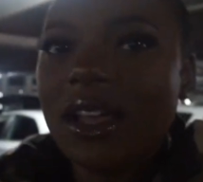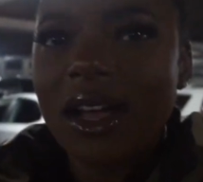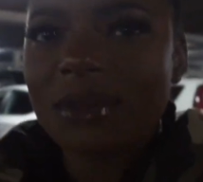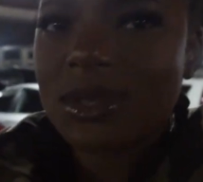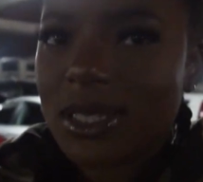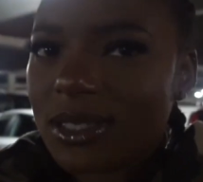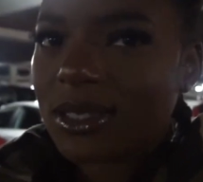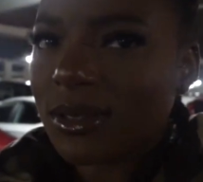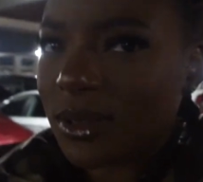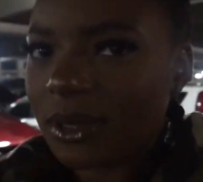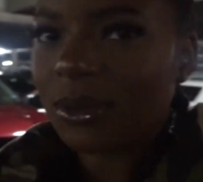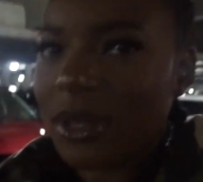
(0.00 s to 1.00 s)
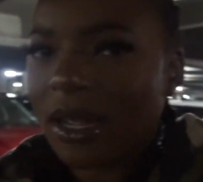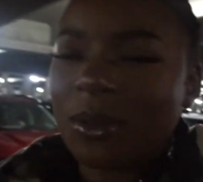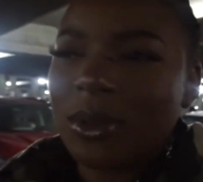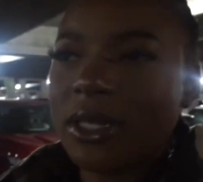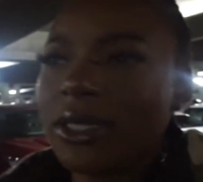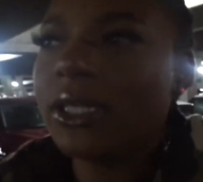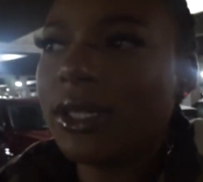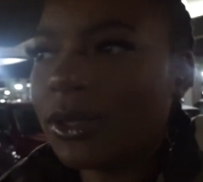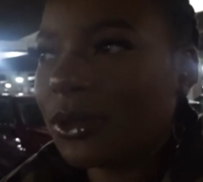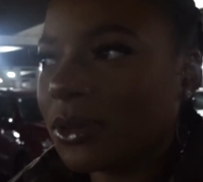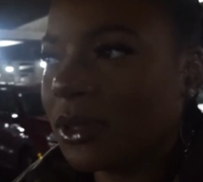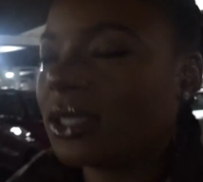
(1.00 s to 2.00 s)
I'm just doing what I want to
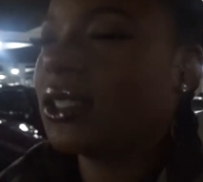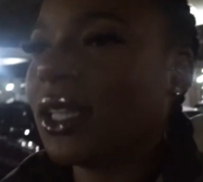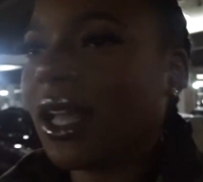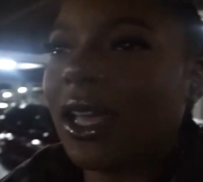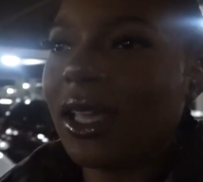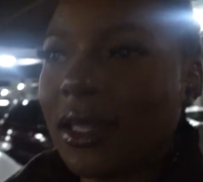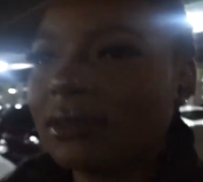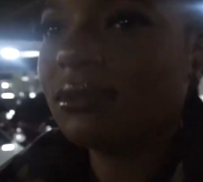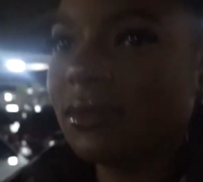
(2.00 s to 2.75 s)
do. Like,